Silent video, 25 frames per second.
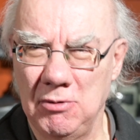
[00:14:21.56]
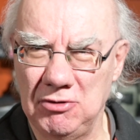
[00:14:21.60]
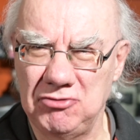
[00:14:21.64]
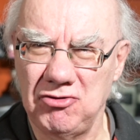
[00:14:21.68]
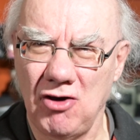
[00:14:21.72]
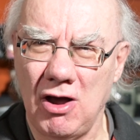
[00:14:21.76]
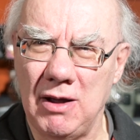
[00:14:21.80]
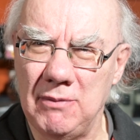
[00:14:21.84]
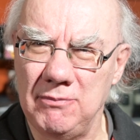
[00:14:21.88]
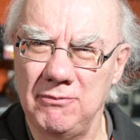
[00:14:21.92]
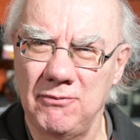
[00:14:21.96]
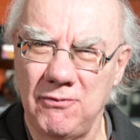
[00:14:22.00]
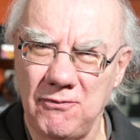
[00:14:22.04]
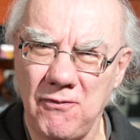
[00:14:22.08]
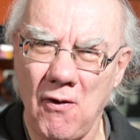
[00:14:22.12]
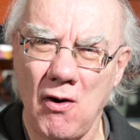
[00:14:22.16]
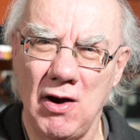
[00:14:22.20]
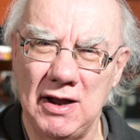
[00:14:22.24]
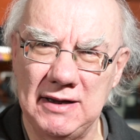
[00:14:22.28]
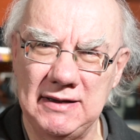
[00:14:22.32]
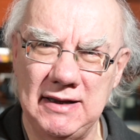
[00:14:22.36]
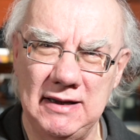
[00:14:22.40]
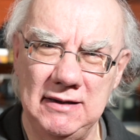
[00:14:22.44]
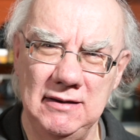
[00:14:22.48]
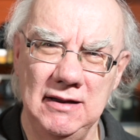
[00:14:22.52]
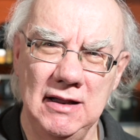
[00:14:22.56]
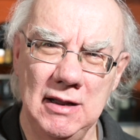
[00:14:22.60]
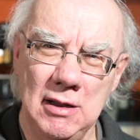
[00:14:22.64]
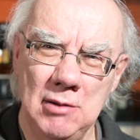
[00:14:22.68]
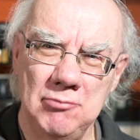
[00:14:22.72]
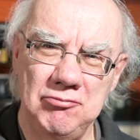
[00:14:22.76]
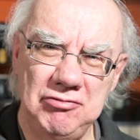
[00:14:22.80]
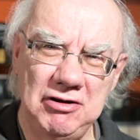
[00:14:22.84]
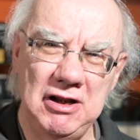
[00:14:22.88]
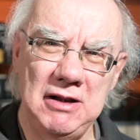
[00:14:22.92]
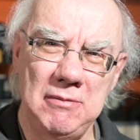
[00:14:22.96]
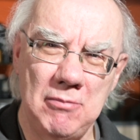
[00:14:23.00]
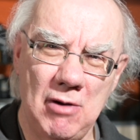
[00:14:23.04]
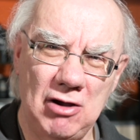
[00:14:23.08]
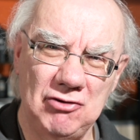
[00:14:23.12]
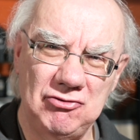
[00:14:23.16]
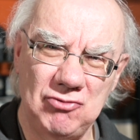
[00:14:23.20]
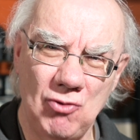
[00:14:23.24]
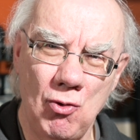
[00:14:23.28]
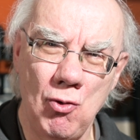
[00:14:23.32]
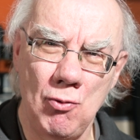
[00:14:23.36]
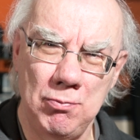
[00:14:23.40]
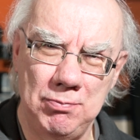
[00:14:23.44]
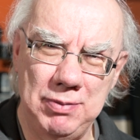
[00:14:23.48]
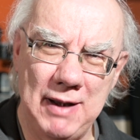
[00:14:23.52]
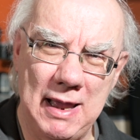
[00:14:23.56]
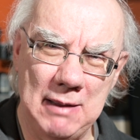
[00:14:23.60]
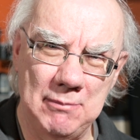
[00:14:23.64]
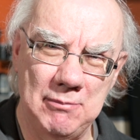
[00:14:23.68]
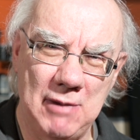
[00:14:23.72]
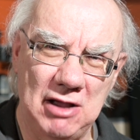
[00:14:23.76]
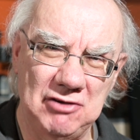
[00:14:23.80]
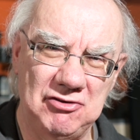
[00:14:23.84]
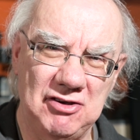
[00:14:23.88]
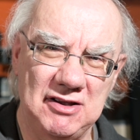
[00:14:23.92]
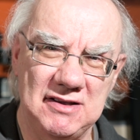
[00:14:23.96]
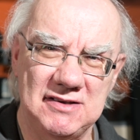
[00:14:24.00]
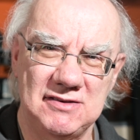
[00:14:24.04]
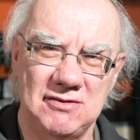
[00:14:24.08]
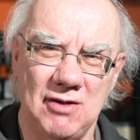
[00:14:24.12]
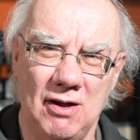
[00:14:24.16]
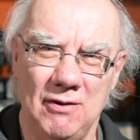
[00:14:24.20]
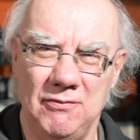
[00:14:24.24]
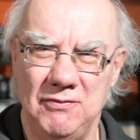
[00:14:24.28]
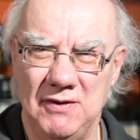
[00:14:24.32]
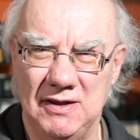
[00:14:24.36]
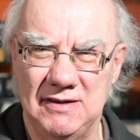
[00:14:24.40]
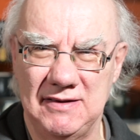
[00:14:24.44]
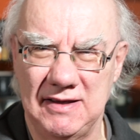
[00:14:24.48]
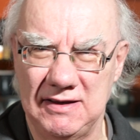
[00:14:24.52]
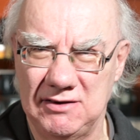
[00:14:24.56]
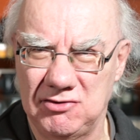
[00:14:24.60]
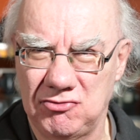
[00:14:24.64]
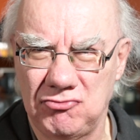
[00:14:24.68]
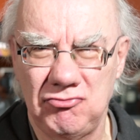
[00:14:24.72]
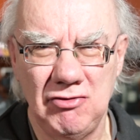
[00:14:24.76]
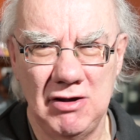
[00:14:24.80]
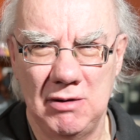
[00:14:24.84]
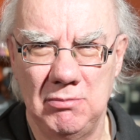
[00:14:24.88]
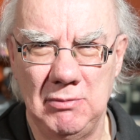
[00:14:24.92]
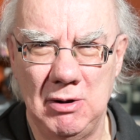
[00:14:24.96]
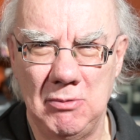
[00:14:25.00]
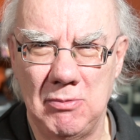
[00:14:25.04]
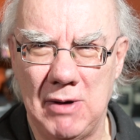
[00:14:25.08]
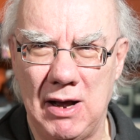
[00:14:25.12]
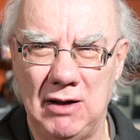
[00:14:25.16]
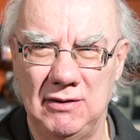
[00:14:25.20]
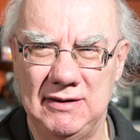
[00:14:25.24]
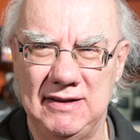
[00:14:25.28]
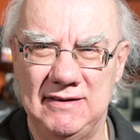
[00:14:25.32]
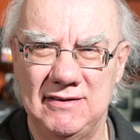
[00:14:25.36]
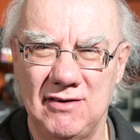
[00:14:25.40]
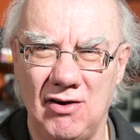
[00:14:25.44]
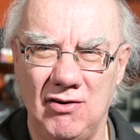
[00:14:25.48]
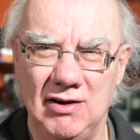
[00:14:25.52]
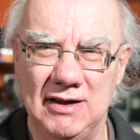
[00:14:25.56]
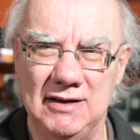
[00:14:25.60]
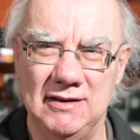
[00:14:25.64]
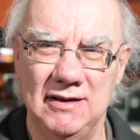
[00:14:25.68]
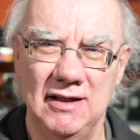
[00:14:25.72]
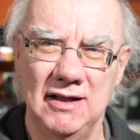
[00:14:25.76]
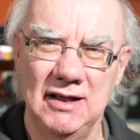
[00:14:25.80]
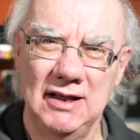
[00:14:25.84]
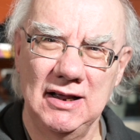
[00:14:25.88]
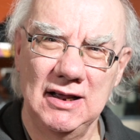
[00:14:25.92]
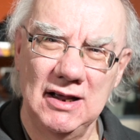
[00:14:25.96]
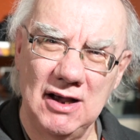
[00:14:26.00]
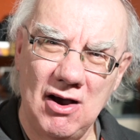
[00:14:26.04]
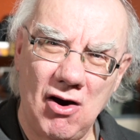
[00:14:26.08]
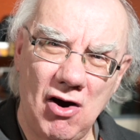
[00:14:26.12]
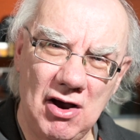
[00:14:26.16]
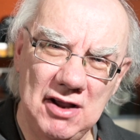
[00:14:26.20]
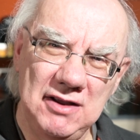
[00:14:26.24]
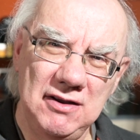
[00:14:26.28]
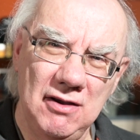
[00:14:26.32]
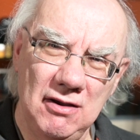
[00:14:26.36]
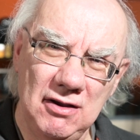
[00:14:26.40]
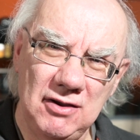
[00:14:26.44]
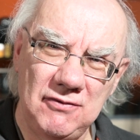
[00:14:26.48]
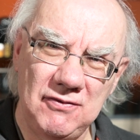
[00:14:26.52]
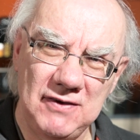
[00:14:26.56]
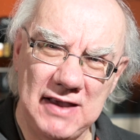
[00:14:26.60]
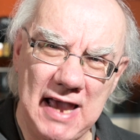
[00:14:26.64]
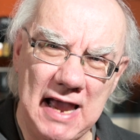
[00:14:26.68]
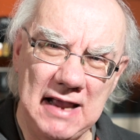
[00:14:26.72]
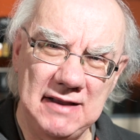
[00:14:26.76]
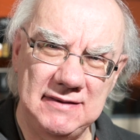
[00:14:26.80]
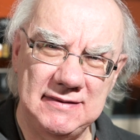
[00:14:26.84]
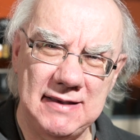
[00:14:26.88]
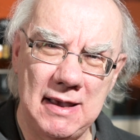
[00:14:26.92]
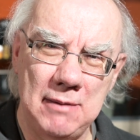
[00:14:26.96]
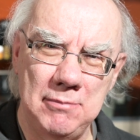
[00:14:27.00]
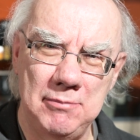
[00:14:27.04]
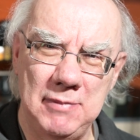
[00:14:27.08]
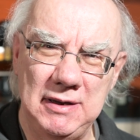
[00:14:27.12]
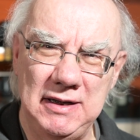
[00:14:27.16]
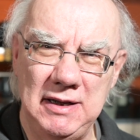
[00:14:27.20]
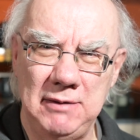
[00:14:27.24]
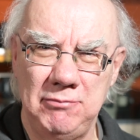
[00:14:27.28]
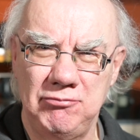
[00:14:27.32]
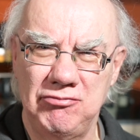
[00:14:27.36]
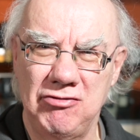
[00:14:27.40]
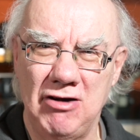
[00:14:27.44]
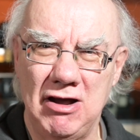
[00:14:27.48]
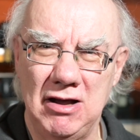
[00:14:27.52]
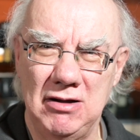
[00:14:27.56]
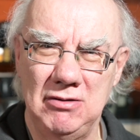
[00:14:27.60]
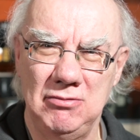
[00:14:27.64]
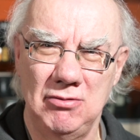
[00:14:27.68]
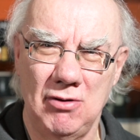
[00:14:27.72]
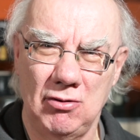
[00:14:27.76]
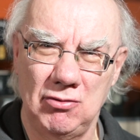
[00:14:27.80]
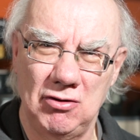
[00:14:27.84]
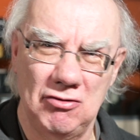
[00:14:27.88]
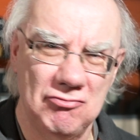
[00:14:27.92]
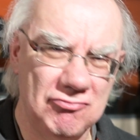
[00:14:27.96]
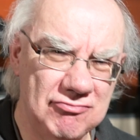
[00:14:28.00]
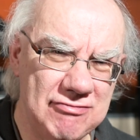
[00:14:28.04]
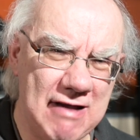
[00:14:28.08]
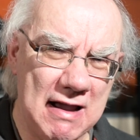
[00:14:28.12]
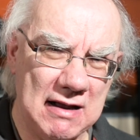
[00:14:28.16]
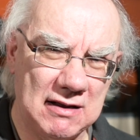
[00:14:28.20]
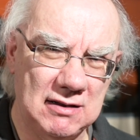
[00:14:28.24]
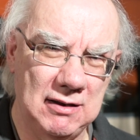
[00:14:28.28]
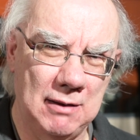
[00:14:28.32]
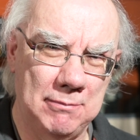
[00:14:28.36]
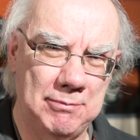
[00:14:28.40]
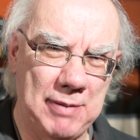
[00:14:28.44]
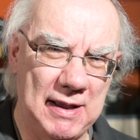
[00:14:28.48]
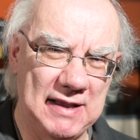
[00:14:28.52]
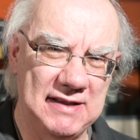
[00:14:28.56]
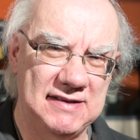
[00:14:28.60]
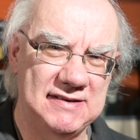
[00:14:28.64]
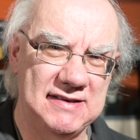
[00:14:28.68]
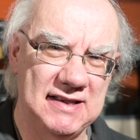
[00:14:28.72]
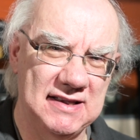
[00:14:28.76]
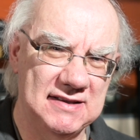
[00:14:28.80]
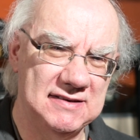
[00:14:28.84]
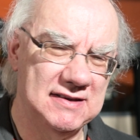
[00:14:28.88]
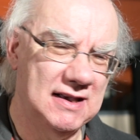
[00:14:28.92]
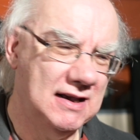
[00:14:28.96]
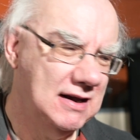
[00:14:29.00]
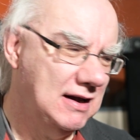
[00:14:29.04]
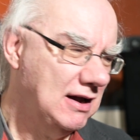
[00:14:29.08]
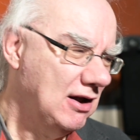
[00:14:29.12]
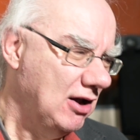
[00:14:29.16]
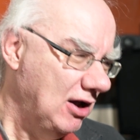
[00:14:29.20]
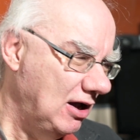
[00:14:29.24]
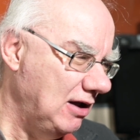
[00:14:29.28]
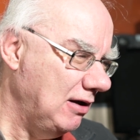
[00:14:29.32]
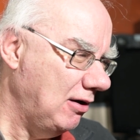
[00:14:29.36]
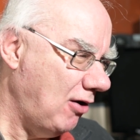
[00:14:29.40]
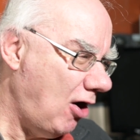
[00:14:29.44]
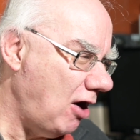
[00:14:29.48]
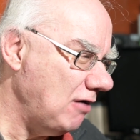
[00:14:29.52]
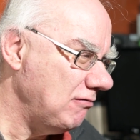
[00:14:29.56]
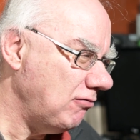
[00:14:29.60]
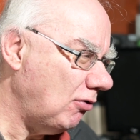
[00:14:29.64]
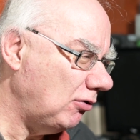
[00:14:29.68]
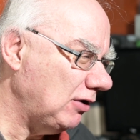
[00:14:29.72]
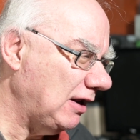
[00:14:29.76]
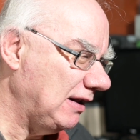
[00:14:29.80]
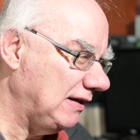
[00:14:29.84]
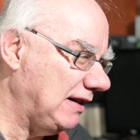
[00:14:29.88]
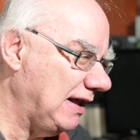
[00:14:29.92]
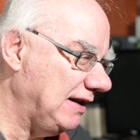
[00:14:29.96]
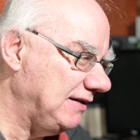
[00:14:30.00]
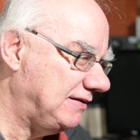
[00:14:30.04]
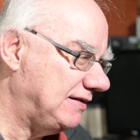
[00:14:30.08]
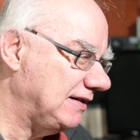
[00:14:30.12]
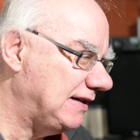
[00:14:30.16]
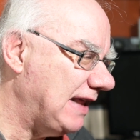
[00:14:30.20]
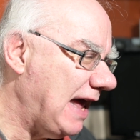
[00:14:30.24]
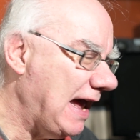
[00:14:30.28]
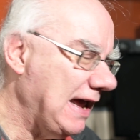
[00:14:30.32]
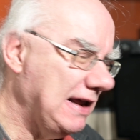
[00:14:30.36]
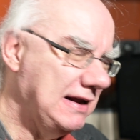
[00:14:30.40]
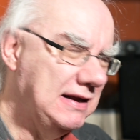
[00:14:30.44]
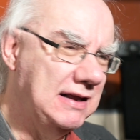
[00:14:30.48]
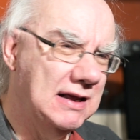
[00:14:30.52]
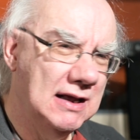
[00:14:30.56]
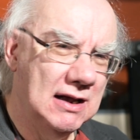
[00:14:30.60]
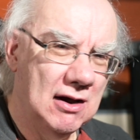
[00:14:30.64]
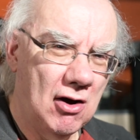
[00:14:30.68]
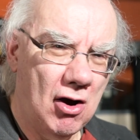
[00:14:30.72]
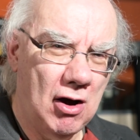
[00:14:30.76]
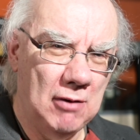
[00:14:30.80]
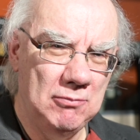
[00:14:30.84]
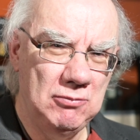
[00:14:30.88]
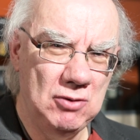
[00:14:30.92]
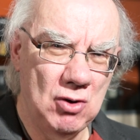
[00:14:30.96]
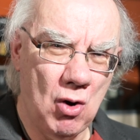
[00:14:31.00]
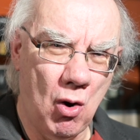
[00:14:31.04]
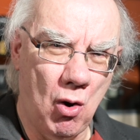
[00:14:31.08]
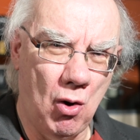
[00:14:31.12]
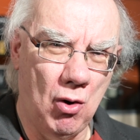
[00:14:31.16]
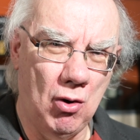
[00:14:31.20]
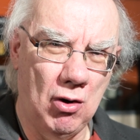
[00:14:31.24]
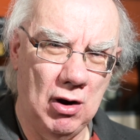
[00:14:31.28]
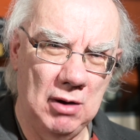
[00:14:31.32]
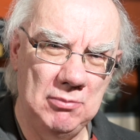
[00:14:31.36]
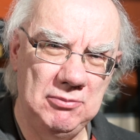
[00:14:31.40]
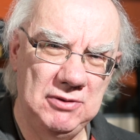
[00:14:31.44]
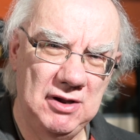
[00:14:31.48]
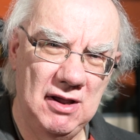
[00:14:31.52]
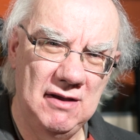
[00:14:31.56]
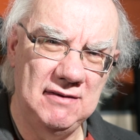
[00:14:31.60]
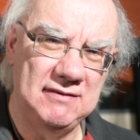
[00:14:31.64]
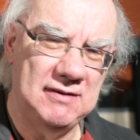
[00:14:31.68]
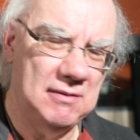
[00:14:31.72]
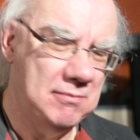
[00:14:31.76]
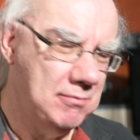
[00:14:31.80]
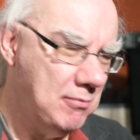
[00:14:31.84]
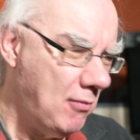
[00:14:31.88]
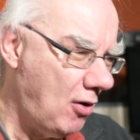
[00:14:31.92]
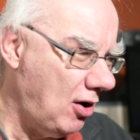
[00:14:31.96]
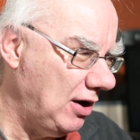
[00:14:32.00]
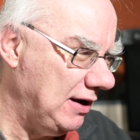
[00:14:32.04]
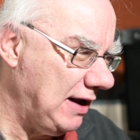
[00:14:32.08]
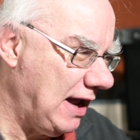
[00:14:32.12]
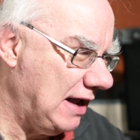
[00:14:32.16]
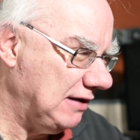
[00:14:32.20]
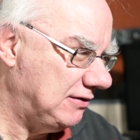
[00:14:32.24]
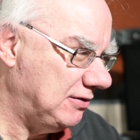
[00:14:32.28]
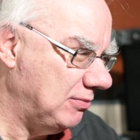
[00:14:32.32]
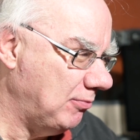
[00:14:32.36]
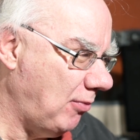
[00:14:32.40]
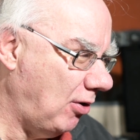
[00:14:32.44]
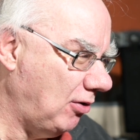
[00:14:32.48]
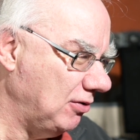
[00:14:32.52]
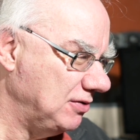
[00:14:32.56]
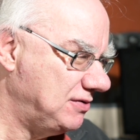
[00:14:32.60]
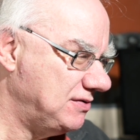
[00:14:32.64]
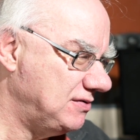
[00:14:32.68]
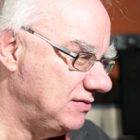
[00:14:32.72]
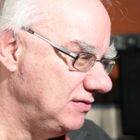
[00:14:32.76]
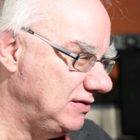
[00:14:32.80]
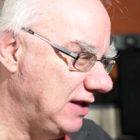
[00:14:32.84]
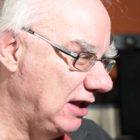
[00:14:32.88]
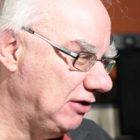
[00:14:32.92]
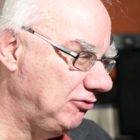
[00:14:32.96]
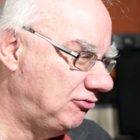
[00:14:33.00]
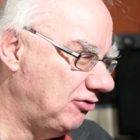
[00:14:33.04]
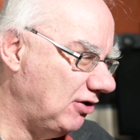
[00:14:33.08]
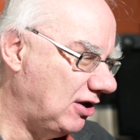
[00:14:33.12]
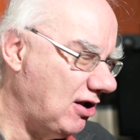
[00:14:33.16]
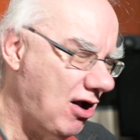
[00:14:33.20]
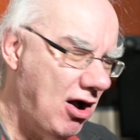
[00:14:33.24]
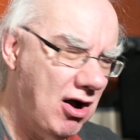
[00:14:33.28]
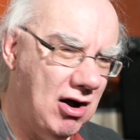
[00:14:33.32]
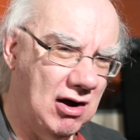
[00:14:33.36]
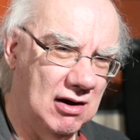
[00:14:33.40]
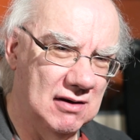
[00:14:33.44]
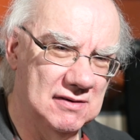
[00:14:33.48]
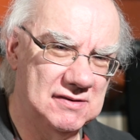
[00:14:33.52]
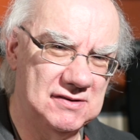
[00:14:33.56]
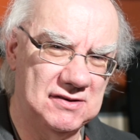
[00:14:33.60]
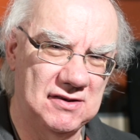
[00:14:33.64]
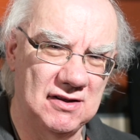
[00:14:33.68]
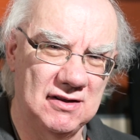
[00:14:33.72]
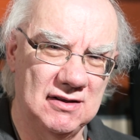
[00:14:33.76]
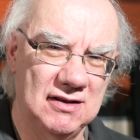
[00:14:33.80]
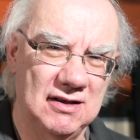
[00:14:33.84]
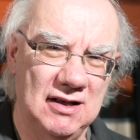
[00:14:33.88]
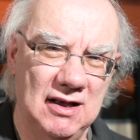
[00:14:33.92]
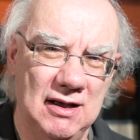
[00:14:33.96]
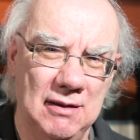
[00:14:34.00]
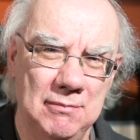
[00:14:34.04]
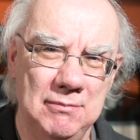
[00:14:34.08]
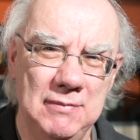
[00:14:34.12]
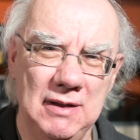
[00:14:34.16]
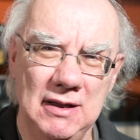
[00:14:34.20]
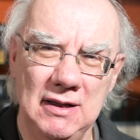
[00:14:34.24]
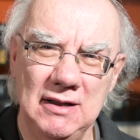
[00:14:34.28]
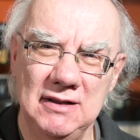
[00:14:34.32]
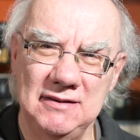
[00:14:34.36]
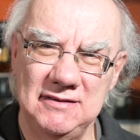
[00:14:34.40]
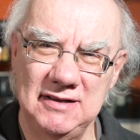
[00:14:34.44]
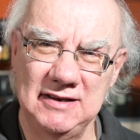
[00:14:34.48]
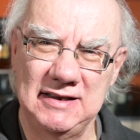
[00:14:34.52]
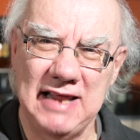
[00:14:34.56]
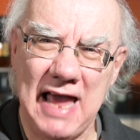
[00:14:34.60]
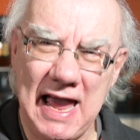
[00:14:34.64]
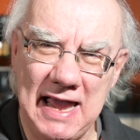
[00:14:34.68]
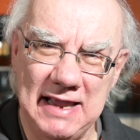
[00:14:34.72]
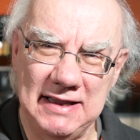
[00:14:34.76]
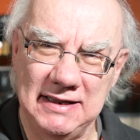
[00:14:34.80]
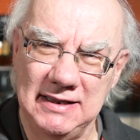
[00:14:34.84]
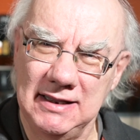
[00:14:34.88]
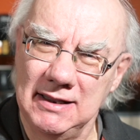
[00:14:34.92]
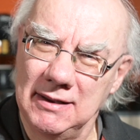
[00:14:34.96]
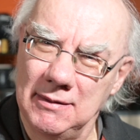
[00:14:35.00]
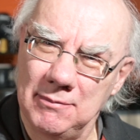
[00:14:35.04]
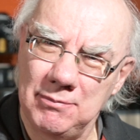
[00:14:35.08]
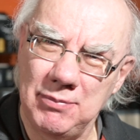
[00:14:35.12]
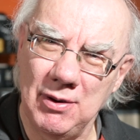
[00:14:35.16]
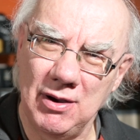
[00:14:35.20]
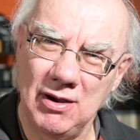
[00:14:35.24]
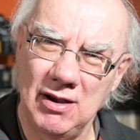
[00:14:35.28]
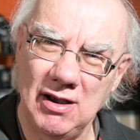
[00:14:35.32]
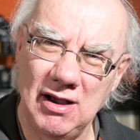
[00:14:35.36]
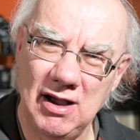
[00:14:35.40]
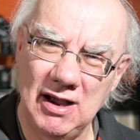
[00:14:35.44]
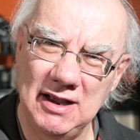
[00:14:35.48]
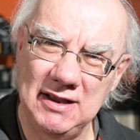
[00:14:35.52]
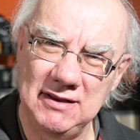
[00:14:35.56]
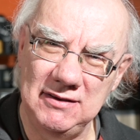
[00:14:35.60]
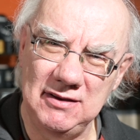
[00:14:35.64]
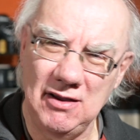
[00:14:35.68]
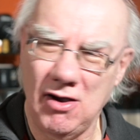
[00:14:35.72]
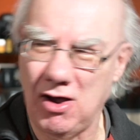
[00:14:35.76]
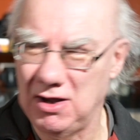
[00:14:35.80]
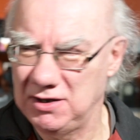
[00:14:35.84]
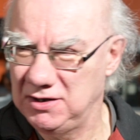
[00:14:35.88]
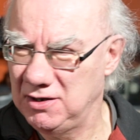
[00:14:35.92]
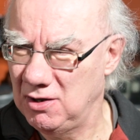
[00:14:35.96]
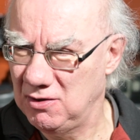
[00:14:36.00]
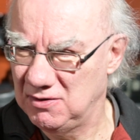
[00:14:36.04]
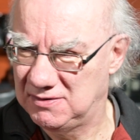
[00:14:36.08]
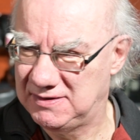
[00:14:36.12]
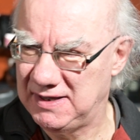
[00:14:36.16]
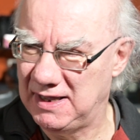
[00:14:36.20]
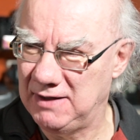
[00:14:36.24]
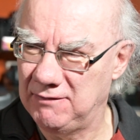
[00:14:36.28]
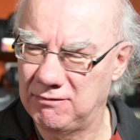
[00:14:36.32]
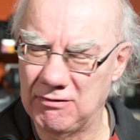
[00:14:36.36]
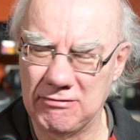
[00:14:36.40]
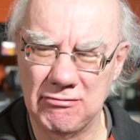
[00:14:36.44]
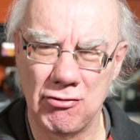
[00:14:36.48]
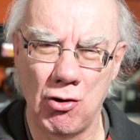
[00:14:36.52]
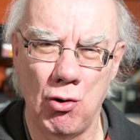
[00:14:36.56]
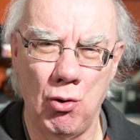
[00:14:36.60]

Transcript: which I'm finding pretty much all Blackmagic stuff is extremely well designed. I use the A ten Mini Pro on a regular basis. Uh, ironically, today, I'm not. I'm using my Atomos Ninja Cast um, today, but I, I use either